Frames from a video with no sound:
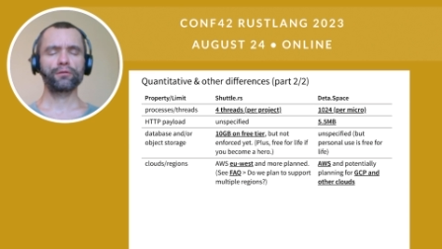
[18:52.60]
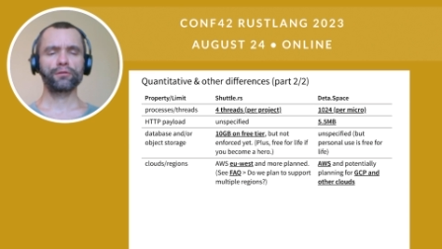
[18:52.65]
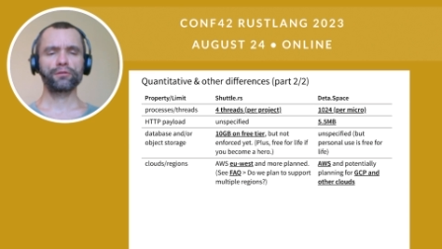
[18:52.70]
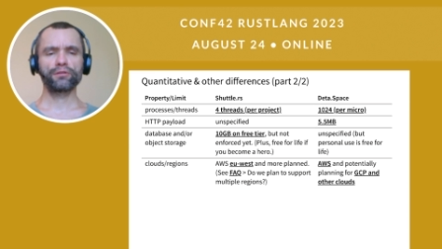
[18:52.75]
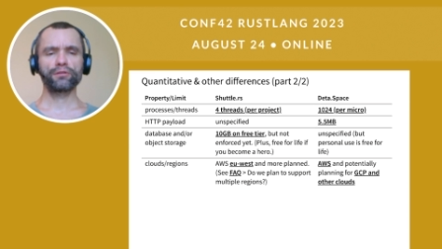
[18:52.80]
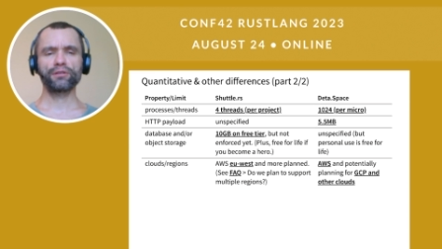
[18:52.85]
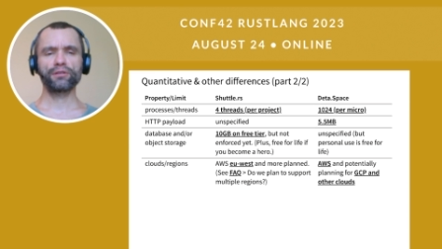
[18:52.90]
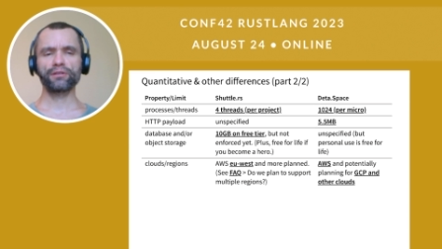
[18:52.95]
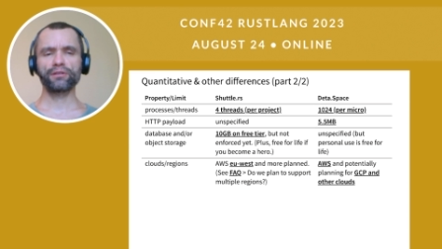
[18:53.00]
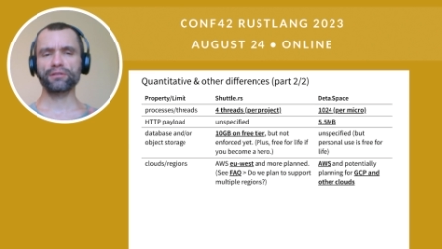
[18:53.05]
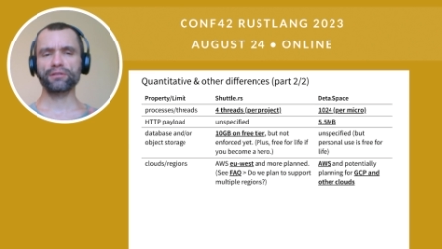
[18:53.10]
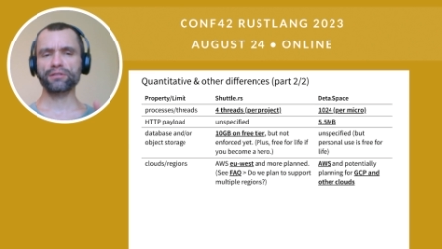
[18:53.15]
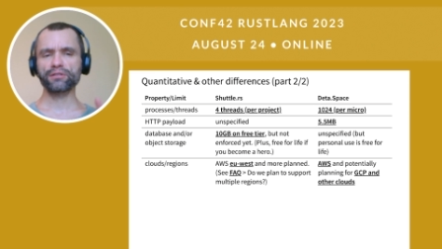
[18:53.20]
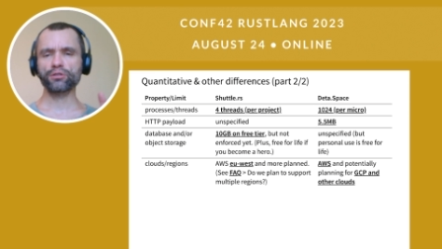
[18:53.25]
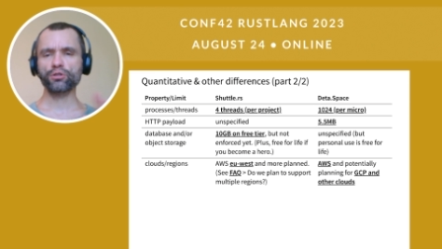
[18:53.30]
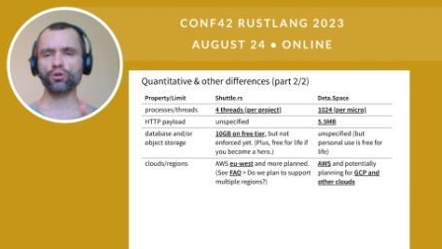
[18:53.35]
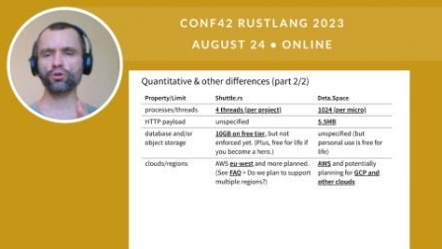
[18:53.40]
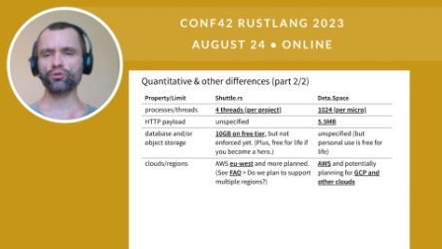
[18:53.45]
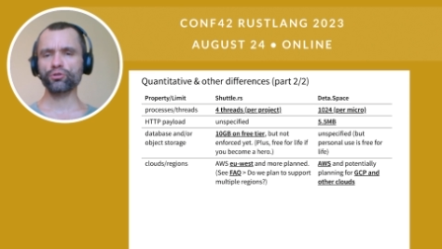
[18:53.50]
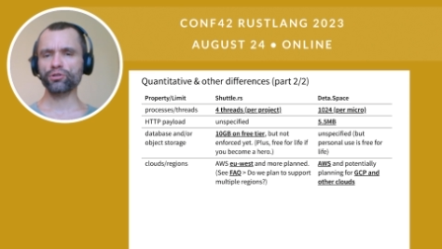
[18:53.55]
The
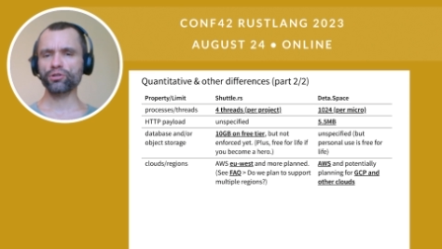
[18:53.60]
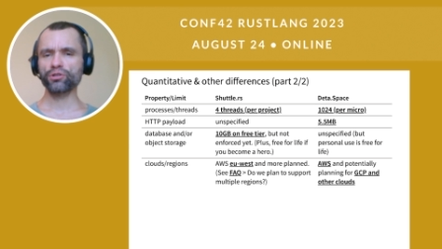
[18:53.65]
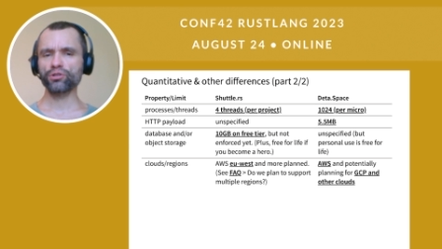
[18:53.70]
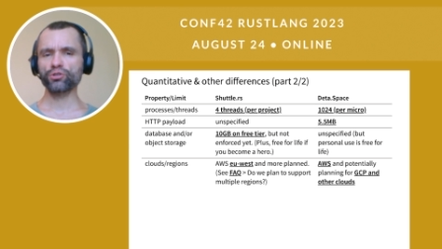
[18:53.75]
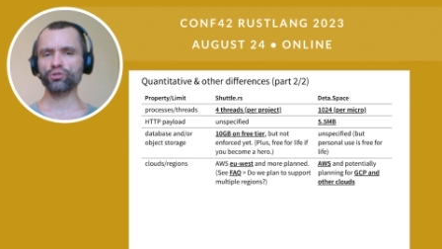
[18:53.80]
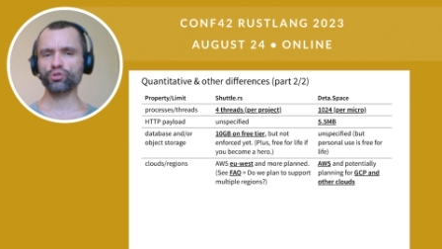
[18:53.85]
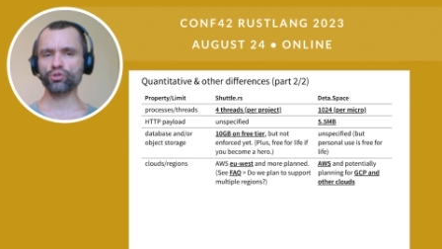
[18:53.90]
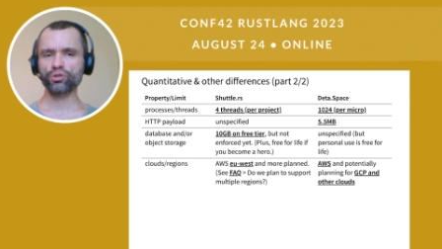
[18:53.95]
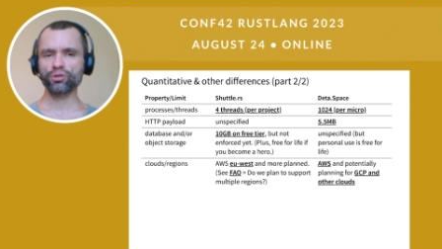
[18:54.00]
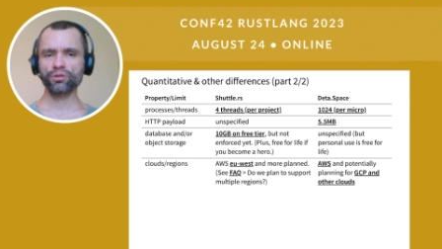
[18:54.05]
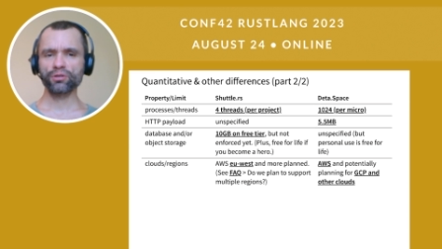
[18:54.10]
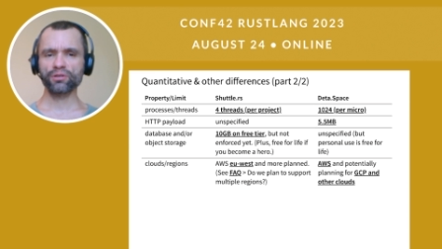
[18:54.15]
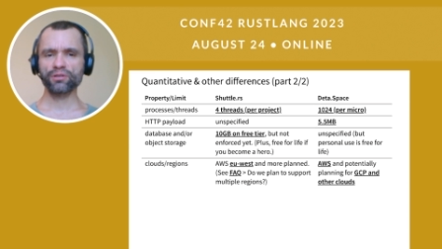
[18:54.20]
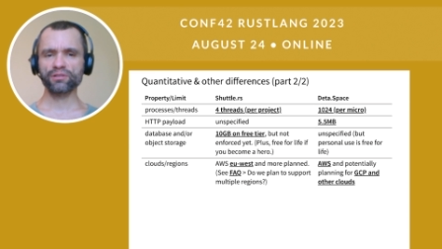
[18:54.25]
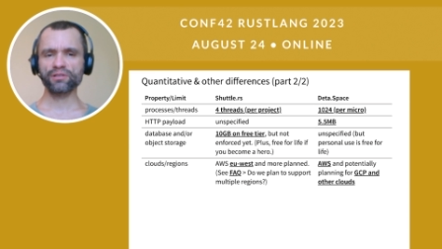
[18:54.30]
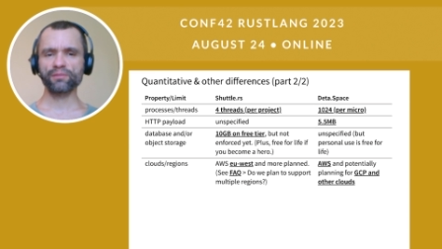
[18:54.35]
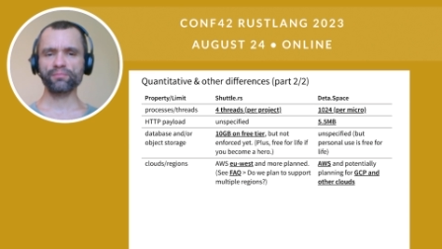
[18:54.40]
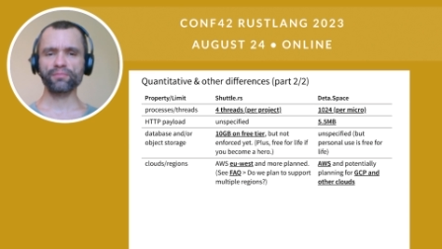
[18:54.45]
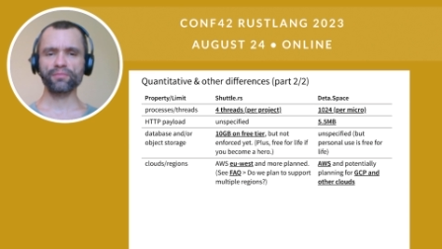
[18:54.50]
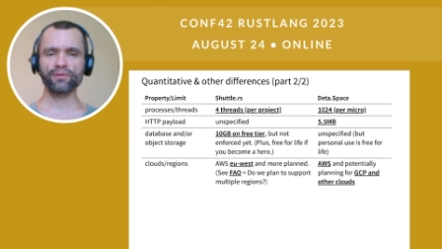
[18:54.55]
storage is
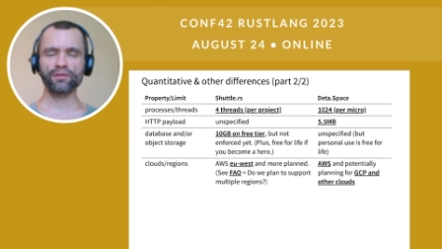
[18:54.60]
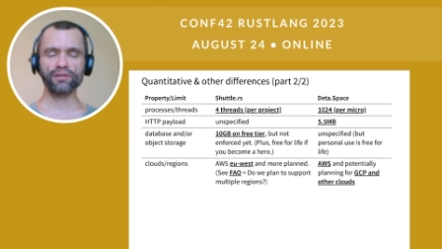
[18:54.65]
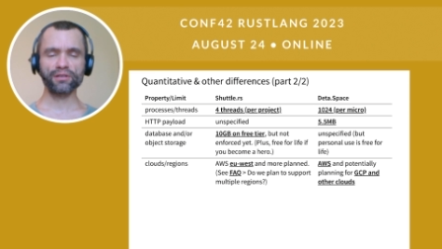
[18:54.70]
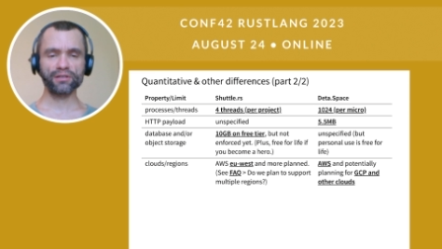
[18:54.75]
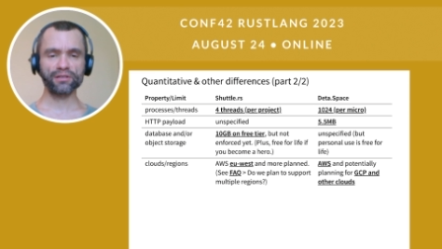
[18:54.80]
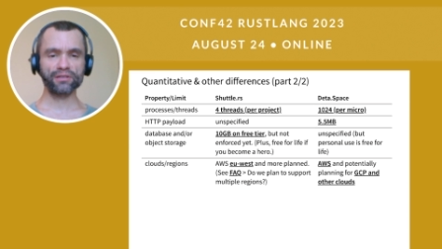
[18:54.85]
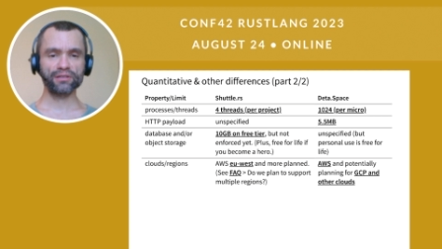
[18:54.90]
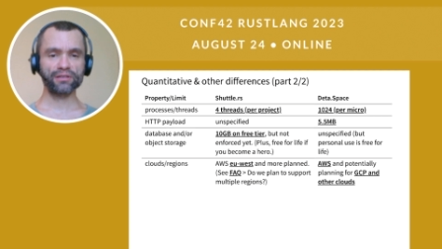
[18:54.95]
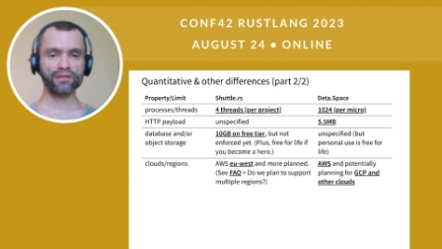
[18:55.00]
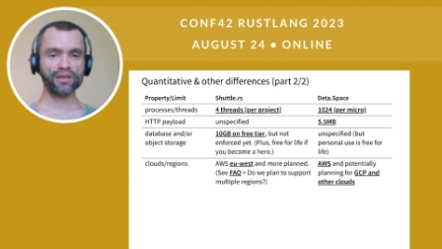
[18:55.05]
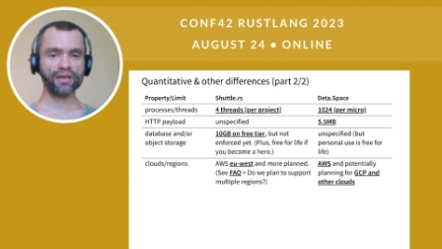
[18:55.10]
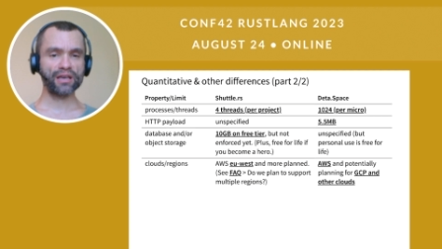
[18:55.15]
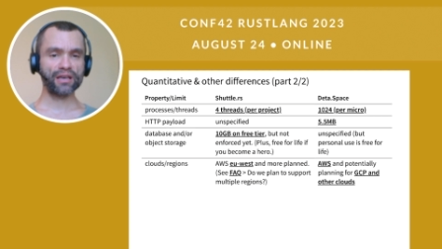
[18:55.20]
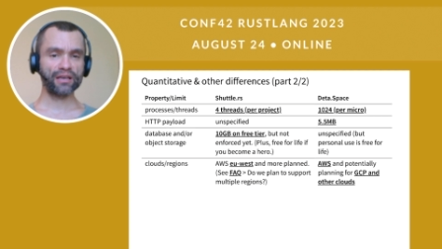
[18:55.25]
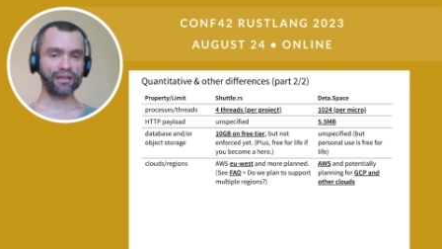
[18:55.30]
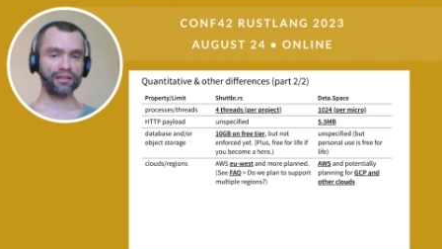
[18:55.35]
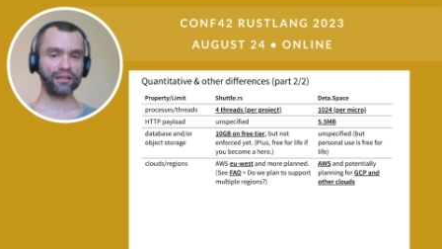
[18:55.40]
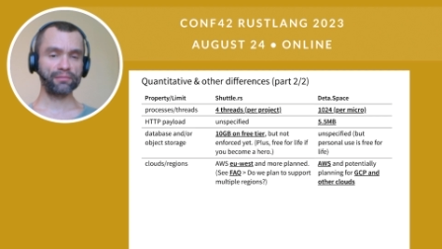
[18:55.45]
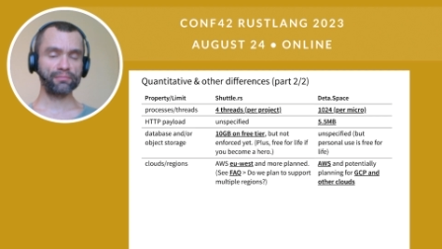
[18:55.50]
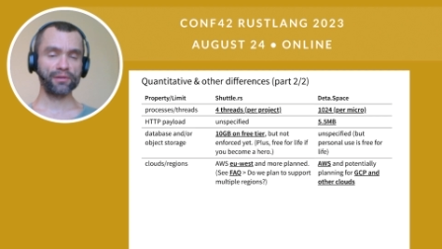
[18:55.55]
lim uh,
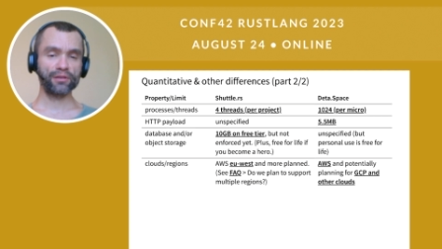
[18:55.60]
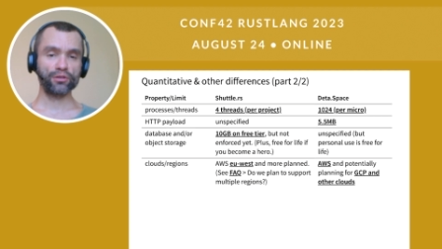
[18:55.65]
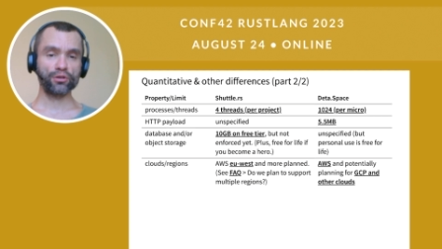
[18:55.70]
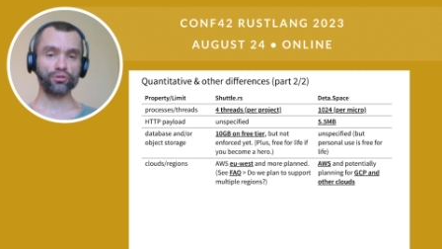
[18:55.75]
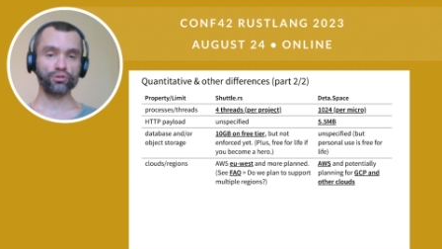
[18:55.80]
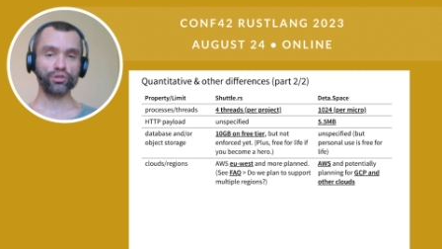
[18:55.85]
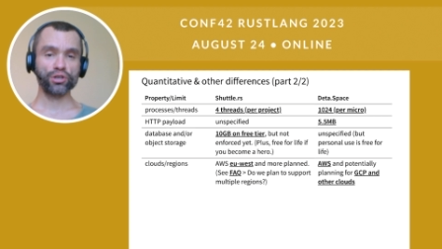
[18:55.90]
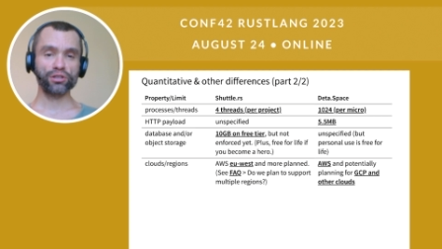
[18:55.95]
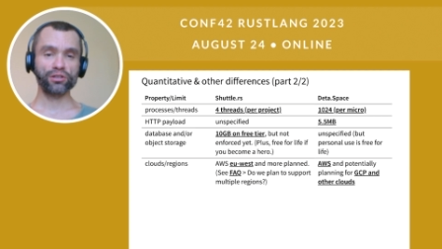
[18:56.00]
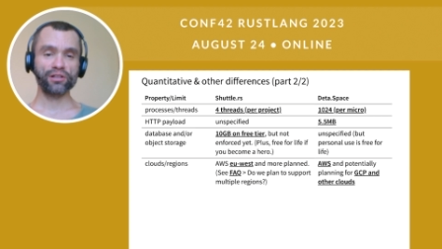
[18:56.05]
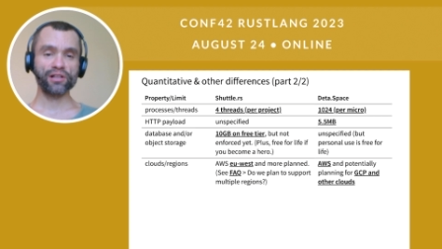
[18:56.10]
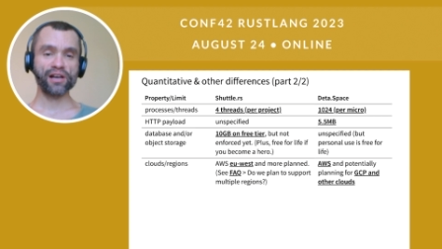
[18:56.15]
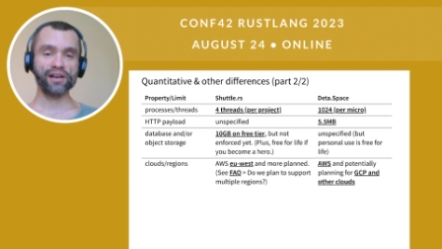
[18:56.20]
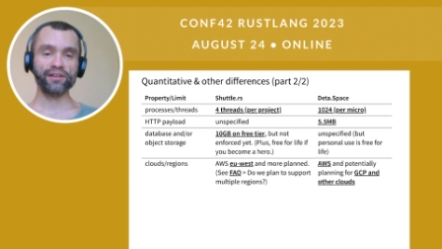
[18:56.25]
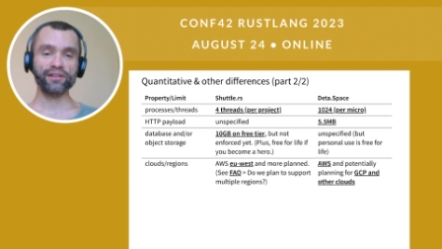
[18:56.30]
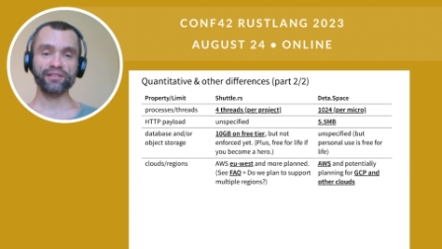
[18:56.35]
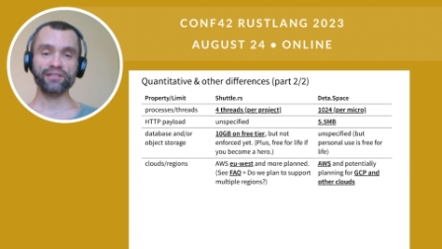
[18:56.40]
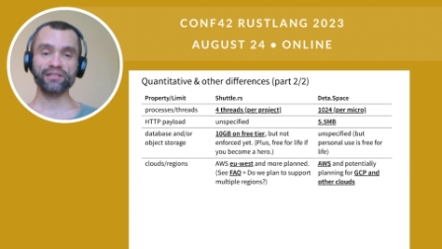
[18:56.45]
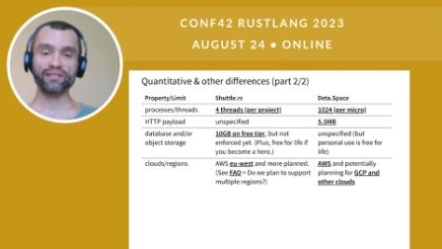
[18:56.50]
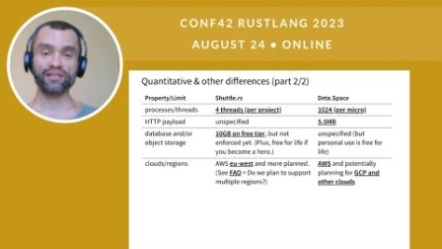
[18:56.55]
limit on Shuttle
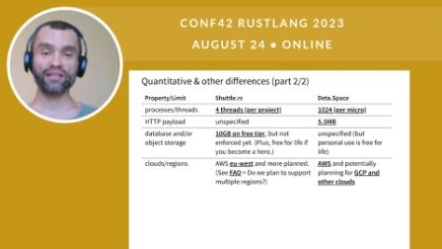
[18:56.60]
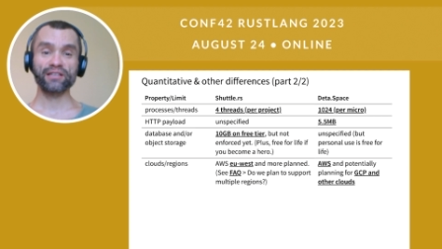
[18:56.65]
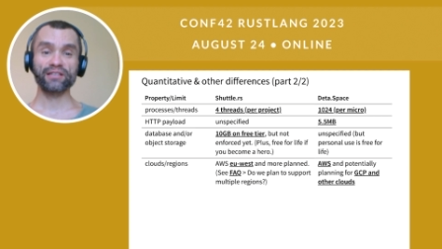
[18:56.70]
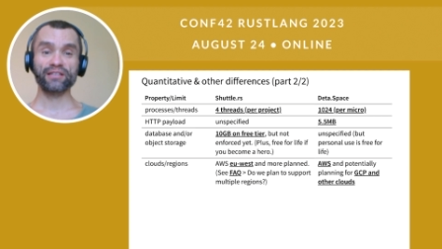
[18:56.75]
dot